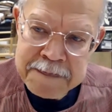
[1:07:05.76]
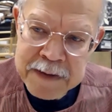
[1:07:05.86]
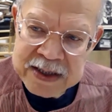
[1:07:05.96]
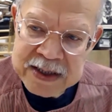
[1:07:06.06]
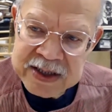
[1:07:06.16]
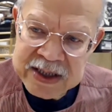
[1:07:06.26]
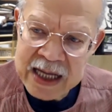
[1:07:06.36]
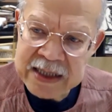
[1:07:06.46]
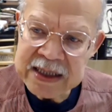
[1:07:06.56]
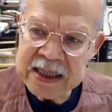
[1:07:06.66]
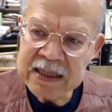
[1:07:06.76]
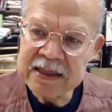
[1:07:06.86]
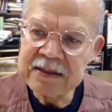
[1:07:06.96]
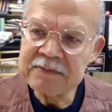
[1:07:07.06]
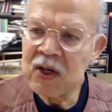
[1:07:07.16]
Saladin
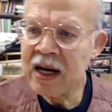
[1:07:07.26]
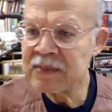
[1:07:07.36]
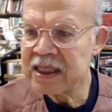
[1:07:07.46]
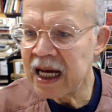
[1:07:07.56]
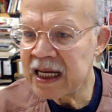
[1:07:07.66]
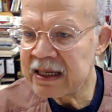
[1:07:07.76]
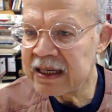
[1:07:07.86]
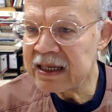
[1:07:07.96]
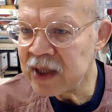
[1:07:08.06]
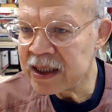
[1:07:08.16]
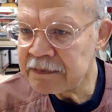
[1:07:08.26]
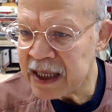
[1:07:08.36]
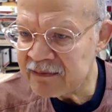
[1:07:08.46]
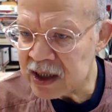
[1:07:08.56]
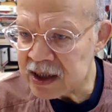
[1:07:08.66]
Muhammad and I have written a
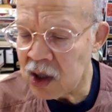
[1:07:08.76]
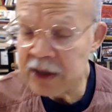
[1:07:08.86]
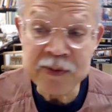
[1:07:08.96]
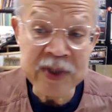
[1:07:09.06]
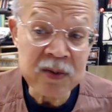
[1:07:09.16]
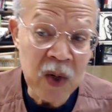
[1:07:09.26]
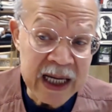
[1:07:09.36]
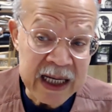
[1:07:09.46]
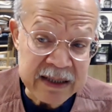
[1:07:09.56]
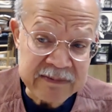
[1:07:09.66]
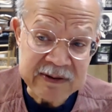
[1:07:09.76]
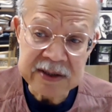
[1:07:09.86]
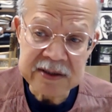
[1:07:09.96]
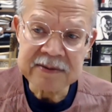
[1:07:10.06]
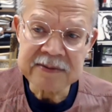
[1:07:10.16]
pamphlet called Three Waves.
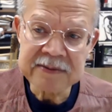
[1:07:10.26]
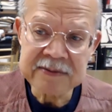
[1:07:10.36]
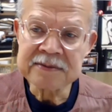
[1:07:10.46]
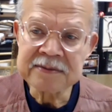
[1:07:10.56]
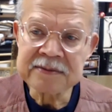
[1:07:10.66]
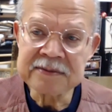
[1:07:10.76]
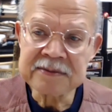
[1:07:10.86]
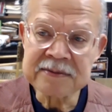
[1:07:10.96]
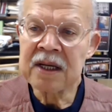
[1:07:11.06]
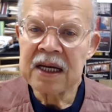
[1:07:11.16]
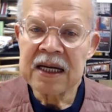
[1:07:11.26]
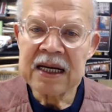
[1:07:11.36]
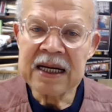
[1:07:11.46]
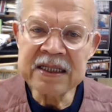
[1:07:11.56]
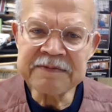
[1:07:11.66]

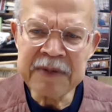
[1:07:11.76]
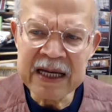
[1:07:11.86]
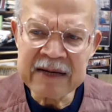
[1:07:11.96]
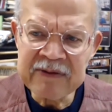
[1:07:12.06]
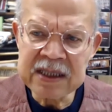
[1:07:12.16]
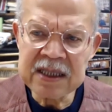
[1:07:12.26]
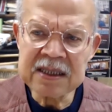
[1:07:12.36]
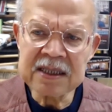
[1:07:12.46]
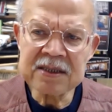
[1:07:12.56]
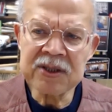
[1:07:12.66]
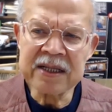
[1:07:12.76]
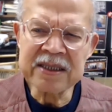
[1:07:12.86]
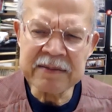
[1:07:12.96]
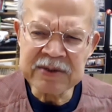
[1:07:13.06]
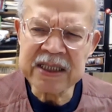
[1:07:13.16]
And this pamphlet
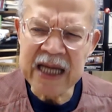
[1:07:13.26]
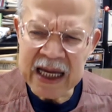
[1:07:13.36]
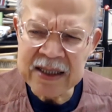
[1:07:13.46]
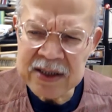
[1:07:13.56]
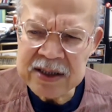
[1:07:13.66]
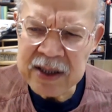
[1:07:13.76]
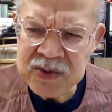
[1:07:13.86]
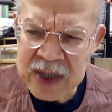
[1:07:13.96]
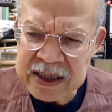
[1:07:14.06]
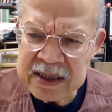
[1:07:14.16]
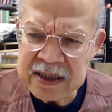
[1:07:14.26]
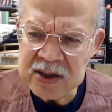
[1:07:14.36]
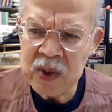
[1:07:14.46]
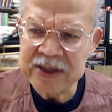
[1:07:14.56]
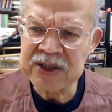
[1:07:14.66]
attempts to address this
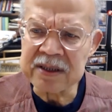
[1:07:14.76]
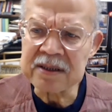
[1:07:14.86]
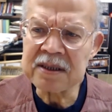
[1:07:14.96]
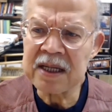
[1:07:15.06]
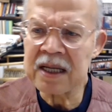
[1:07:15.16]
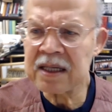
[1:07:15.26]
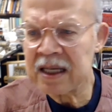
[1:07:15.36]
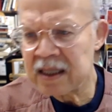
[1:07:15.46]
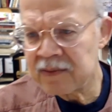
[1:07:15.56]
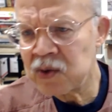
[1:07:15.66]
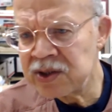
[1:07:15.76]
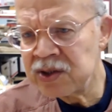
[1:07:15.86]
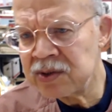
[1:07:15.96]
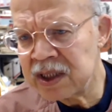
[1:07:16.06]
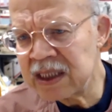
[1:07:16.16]
question. And of course, you
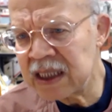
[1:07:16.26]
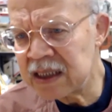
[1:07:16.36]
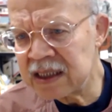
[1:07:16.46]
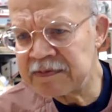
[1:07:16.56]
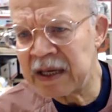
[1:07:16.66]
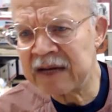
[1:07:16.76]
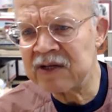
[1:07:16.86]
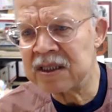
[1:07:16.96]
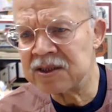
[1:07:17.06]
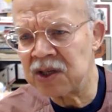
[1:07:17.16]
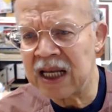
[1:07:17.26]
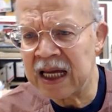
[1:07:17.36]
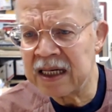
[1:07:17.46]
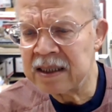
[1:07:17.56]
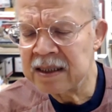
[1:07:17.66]
can get this pamphlet, it's
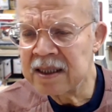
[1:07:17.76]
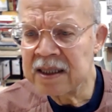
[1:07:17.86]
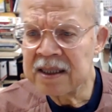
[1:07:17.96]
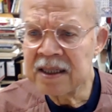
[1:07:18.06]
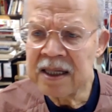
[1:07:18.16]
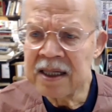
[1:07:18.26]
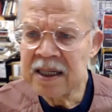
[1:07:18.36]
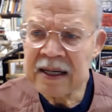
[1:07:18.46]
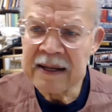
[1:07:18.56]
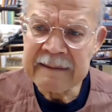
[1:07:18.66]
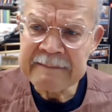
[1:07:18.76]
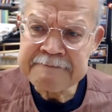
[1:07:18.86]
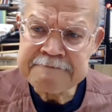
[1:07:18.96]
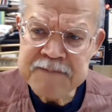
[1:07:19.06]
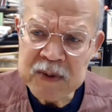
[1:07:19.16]
online.
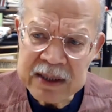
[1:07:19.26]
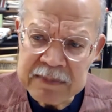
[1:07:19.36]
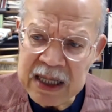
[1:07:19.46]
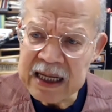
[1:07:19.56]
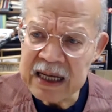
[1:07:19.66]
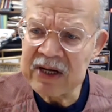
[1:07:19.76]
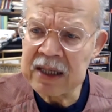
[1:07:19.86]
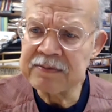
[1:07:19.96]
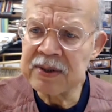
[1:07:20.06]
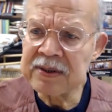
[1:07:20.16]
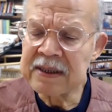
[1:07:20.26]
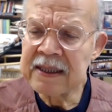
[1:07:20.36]
We can make that available.